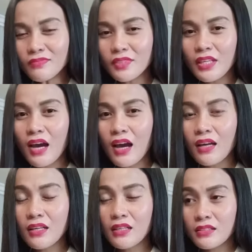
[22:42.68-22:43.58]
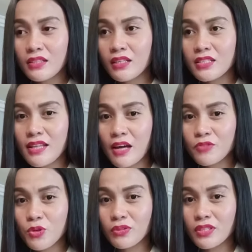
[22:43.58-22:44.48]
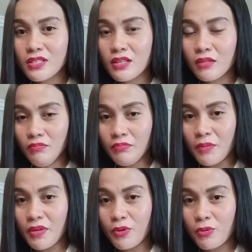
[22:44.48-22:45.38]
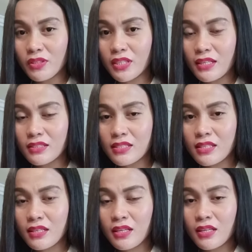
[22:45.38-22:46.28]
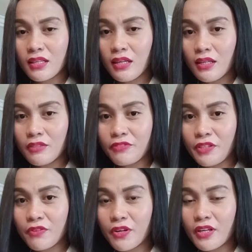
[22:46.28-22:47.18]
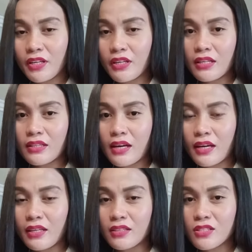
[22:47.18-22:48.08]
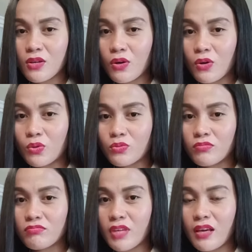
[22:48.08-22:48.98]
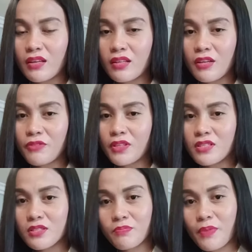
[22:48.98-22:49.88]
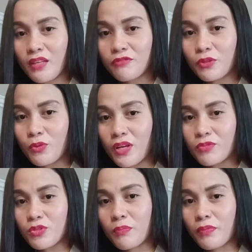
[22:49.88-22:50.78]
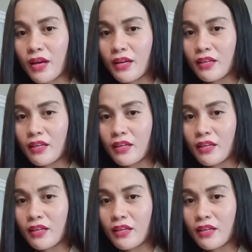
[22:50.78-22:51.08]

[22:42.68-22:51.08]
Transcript: yeah, the staff told us that maybe we will get fever at night, so and if it's painful, we have to apply